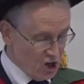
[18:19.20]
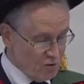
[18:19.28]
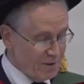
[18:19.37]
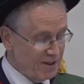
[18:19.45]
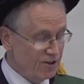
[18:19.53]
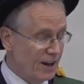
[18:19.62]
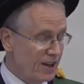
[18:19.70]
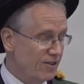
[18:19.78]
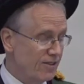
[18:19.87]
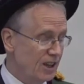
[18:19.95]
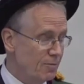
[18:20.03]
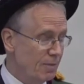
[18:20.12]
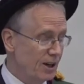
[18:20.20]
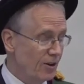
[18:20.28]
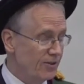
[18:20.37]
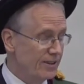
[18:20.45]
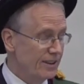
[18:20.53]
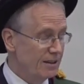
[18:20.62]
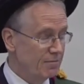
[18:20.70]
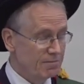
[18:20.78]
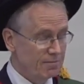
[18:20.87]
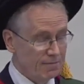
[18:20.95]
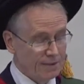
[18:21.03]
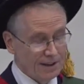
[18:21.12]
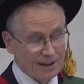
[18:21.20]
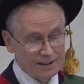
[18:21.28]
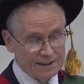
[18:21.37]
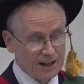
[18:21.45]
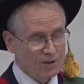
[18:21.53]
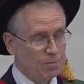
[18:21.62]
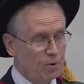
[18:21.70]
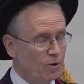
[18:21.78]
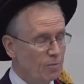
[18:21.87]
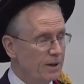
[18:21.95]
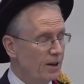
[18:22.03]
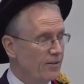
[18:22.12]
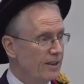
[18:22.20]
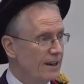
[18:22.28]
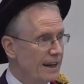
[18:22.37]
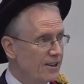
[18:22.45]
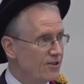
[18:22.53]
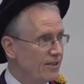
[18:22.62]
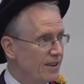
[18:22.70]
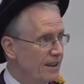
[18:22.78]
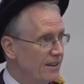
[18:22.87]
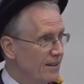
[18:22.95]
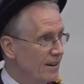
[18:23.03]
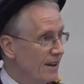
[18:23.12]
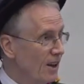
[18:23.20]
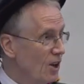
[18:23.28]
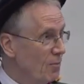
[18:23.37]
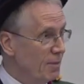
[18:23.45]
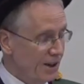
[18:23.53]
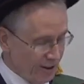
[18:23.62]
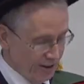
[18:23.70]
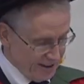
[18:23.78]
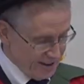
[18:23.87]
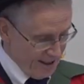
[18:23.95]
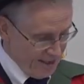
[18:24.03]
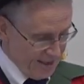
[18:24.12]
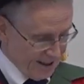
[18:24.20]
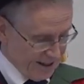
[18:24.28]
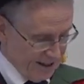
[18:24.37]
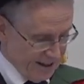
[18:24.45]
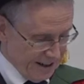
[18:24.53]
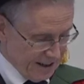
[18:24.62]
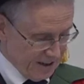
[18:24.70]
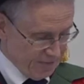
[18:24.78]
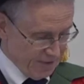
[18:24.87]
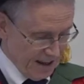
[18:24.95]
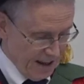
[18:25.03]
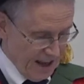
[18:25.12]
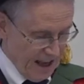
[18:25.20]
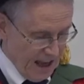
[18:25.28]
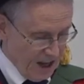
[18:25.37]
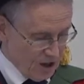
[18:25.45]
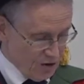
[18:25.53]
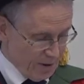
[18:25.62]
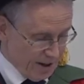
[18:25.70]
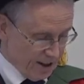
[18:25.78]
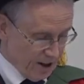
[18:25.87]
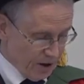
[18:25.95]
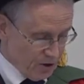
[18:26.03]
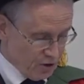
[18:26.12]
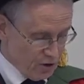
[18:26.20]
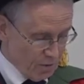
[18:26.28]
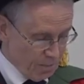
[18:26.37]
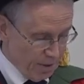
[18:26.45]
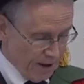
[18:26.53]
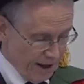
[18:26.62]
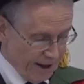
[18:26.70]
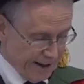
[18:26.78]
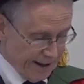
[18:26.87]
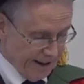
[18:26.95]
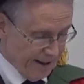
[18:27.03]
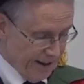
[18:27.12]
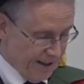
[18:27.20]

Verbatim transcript: You've been stretched to think beyond the uh, textbook, beyond the lecture theatre, beyond the clinic, and you've been encouraged to apply